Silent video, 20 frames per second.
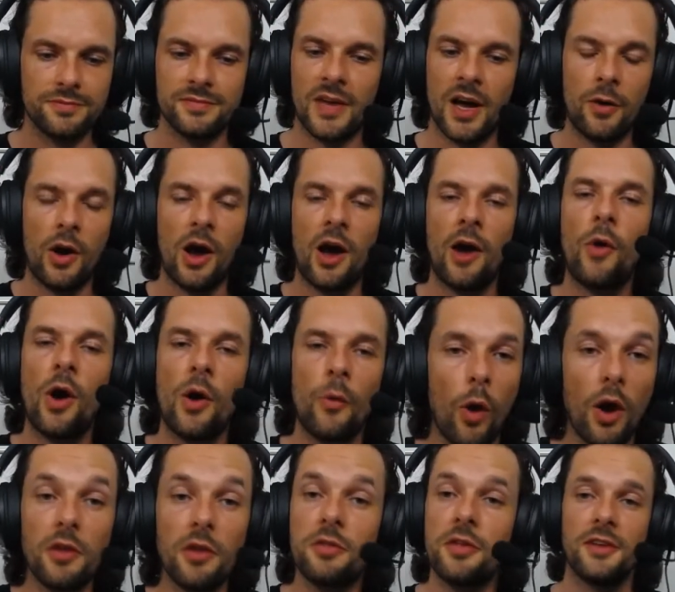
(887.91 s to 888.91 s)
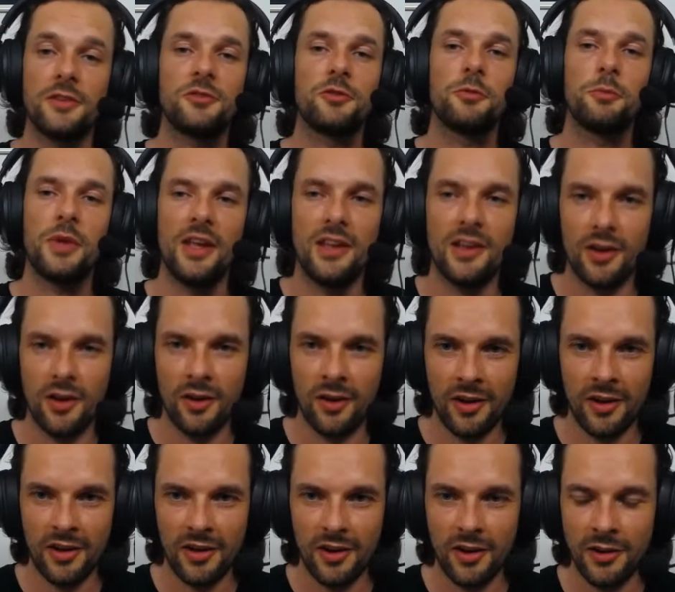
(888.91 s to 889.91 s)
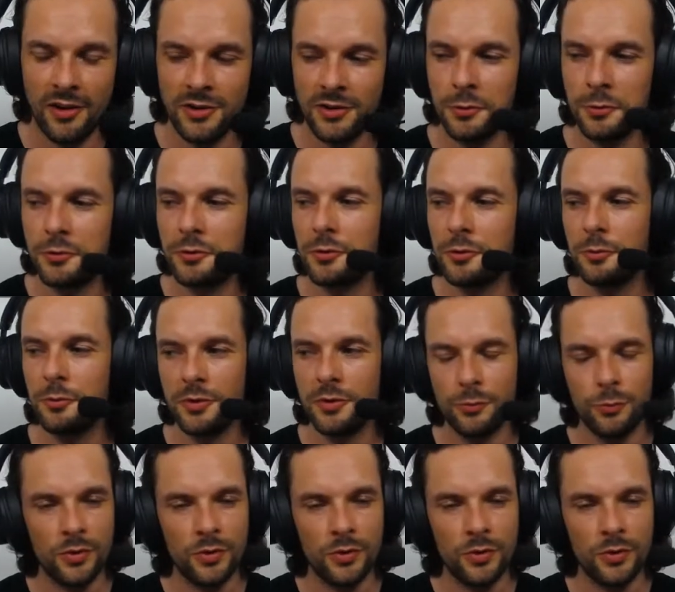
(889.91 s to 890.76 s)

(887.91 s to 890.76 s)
how I want things to be on YouTube,